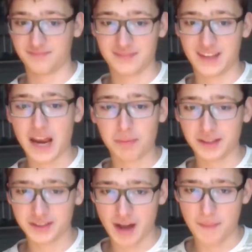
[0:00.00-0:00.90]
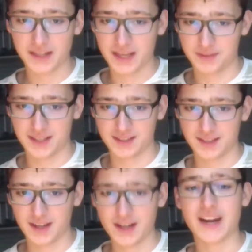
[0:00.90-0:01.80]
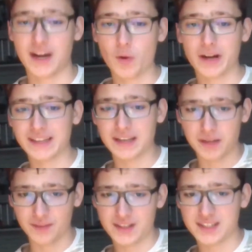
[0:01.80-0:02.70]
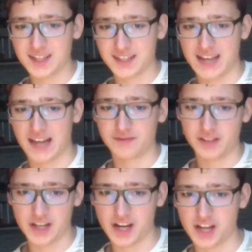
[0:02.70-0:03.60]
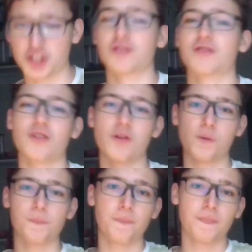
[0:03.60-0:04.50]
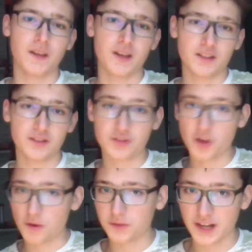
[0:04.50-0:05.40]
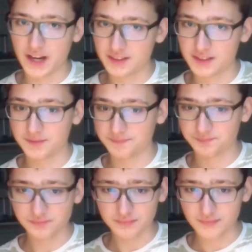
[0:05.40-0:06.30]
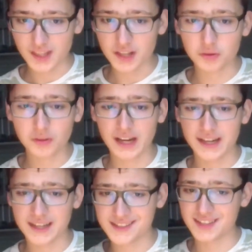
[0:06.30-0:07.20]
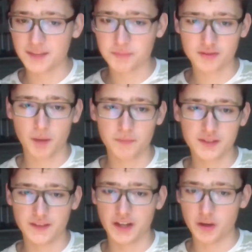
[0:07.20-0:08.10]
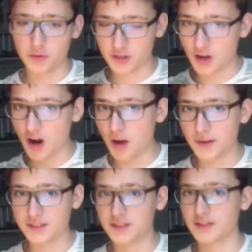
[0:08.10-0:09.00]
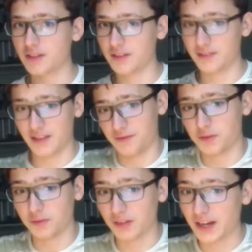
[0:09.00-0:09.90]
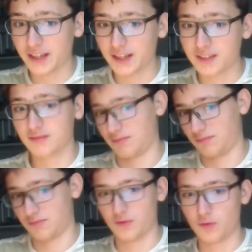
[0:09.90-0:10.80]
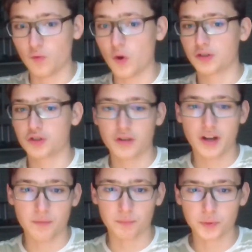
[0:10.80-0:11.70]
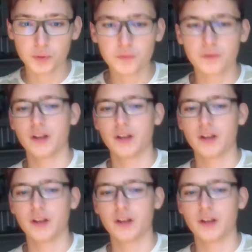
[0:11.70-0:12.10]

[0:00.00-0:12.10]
I played rapid games yesterday, and I won a game in this exact variation, so don't forget to like and subscribe this video, comment if you like it, what should I improve,